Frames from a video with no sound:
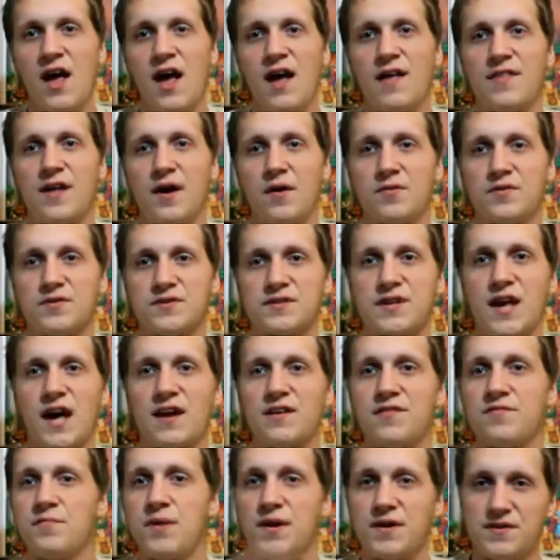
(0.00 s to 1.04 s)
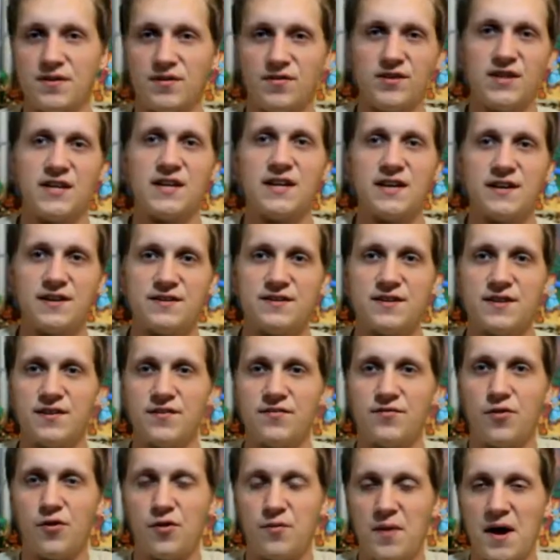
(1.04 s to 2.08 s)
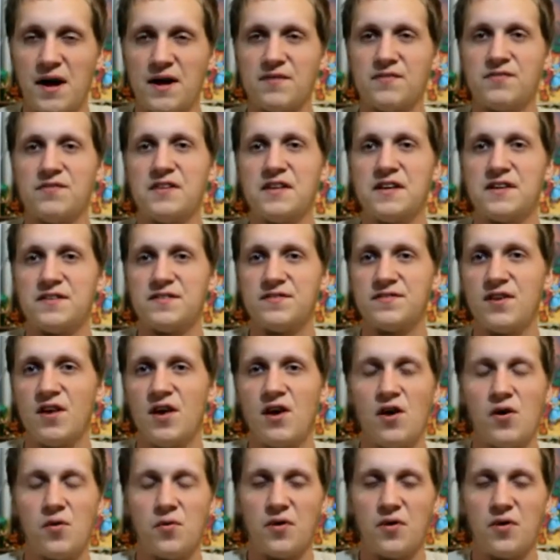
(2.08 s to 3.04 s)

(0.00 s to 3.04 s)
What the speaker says: and that was kind of meant to lead into the format of this,